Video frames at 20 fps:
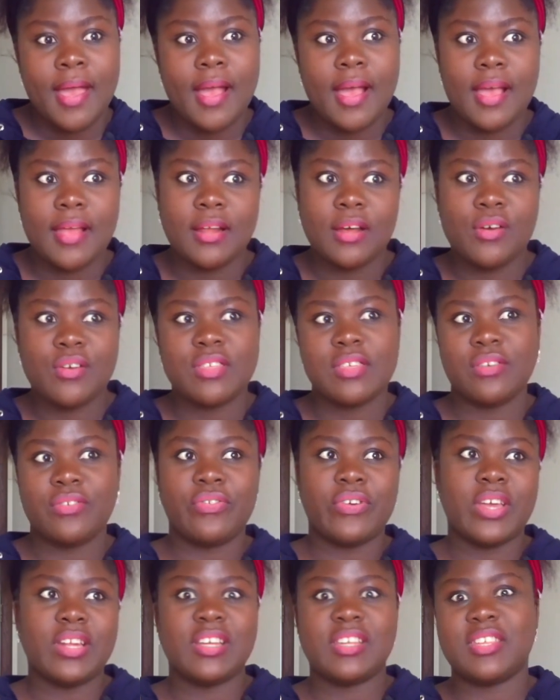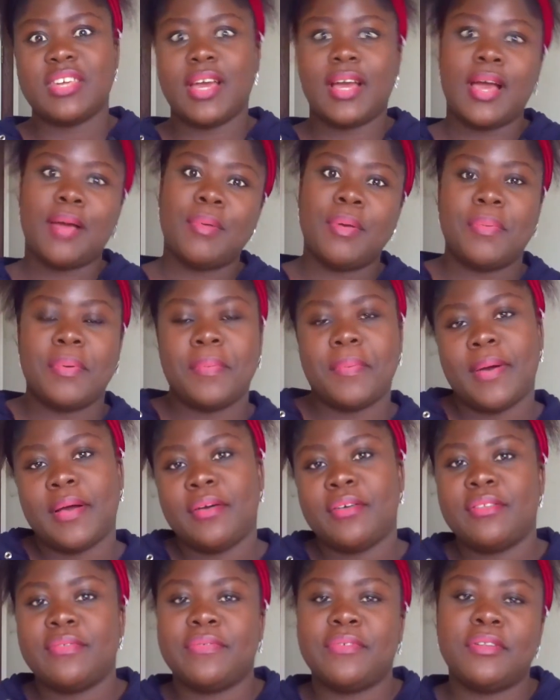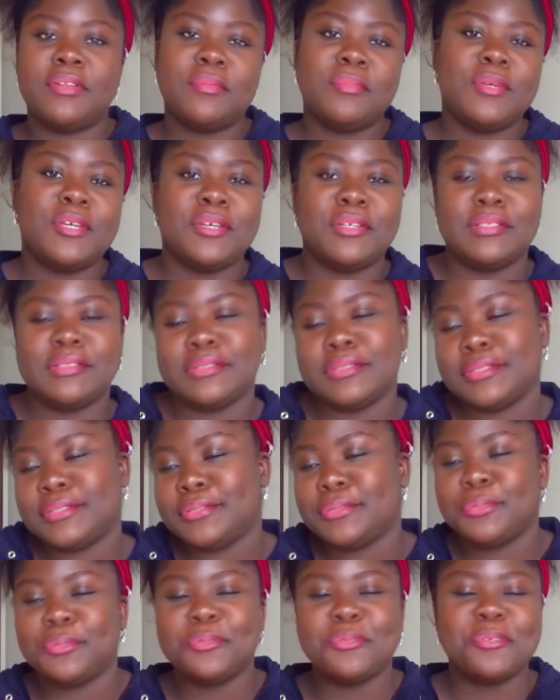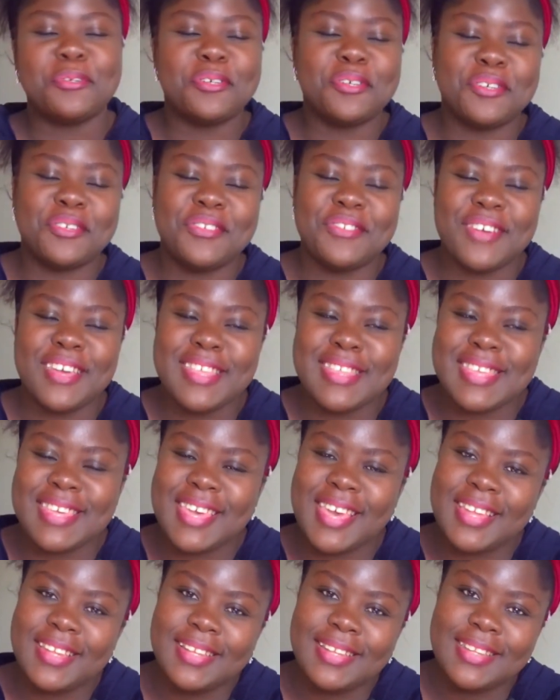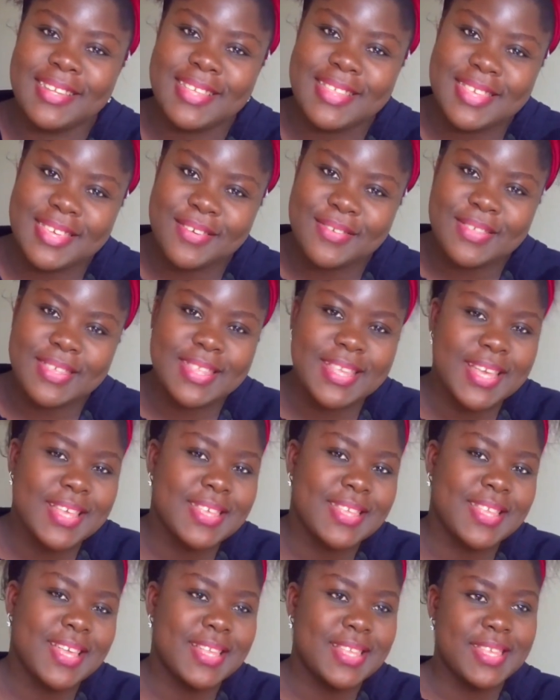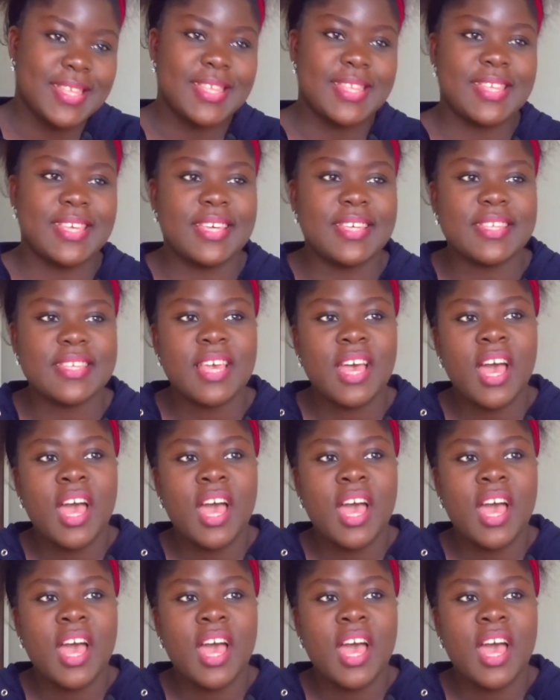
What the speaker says: and I was still trying to check how many people are going to follow me on this, trying to get the details, statistics.